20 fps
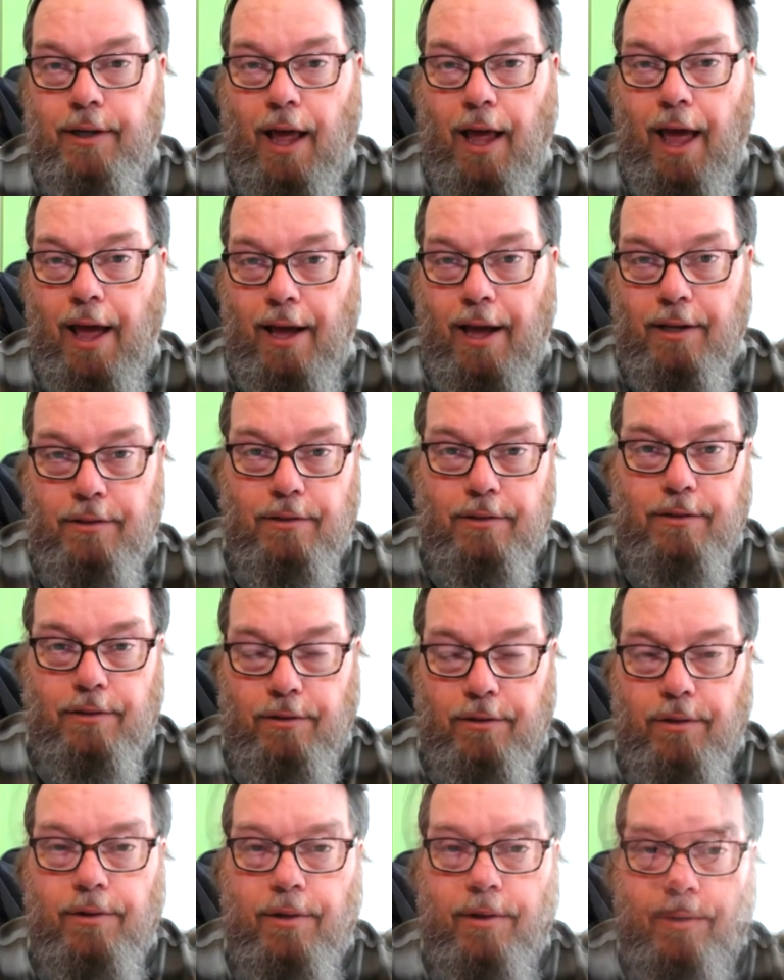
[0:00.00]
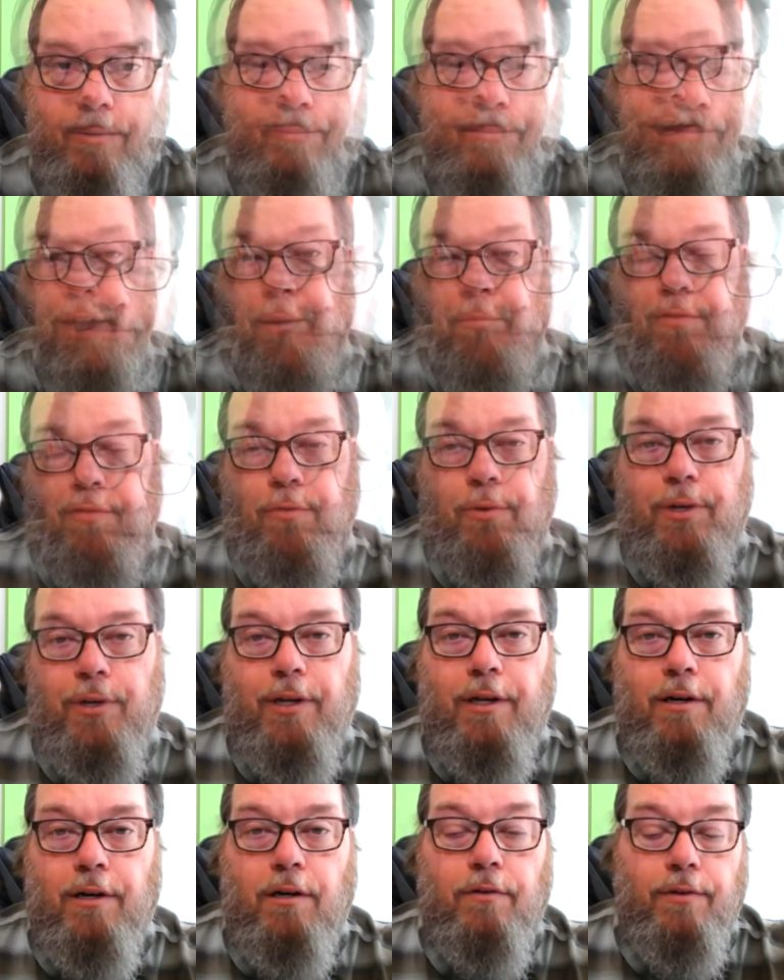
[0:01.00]
hats, you know, that before you, know, you get
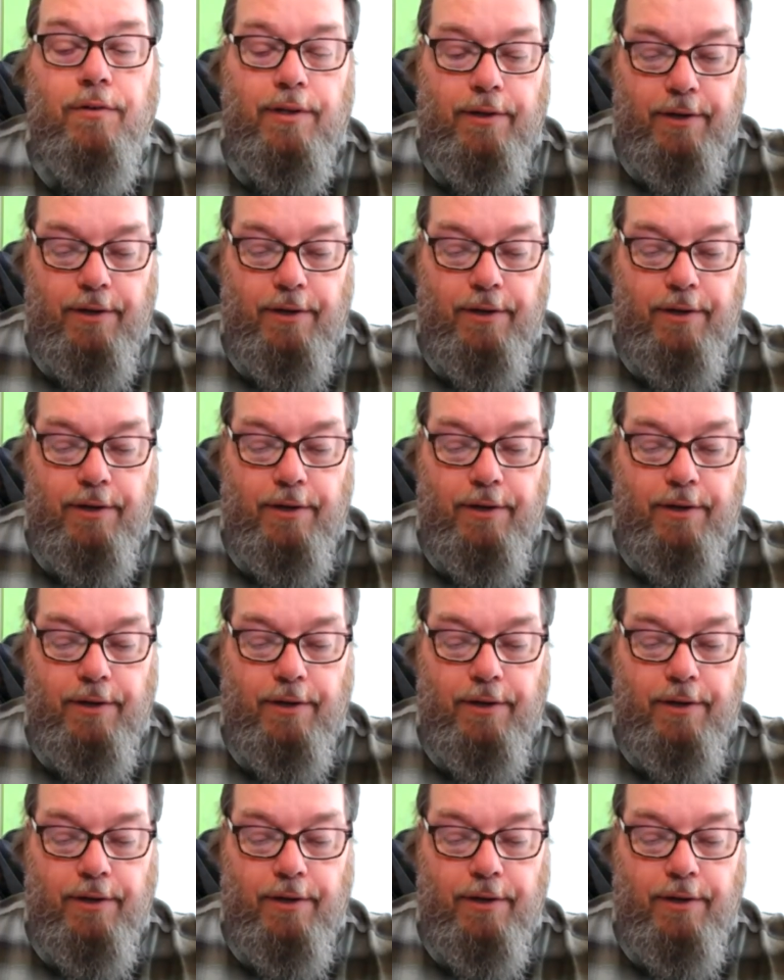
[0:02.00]
over there.